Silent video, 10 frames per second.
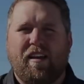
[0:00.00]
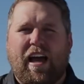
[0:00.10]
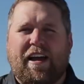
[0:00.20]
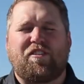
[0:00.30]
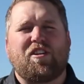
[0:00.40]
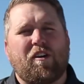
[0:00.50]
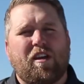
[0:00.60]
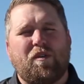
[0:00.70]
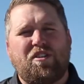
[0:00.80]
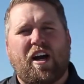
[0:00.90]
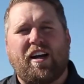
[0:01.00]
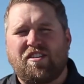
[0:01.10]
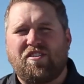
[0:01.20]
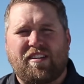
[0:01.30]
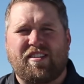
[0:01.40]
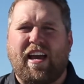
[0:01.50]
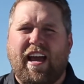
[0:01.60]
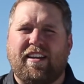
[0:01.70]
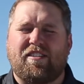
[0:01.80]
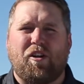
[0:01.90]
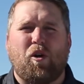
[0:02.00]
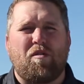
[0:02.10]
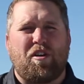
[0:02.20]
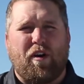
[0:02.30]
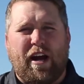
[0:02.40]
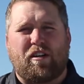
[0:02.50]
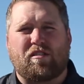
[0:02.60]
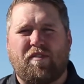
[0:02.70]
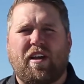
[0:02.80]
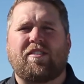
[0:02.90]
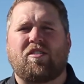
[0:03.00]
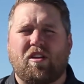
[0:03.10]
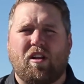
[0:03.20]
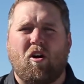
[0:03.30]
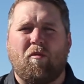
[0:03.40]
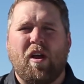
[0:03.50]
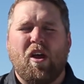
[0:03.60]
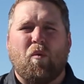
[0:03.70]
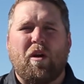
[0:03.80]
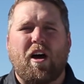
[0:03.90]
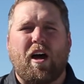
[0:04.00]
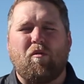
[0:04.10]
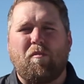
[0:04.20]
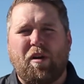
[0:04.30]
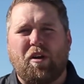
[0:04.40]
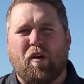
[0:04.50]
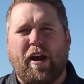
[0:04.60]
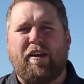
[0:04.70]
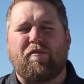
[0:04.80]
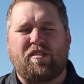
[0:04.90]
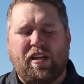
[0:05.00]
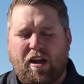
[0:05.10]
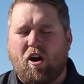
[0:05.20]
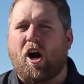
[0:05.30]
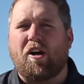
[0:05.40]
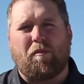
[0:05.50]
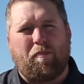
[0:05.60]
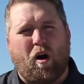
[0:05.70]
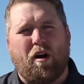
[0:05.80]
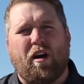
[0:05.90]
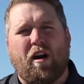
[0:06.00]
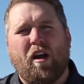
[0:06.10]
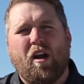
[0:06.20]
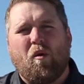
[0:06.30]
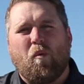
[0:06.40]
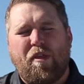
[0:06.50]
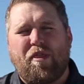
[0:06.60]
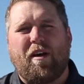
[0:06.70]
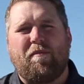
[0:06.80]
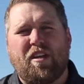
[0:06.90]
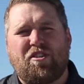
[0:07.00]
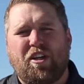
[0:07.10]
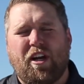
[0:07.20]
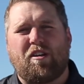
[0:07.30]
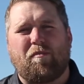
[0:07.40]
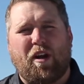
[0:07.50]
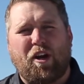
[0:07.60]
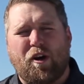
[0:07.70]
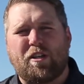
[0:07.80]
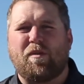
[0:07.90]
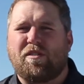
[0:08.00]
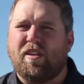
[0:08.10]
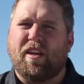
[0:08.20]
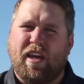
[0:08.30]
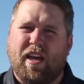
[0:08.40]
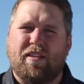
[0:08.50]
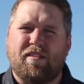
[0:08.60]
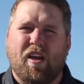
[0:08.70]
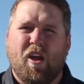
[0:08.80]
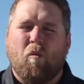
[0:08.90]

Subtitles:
After talking with Josh and Jessica Hansen, who are the directors of Casa Shalom, we thought it would be great for Take Heart to partner with them this year to bring Christmas to the kids.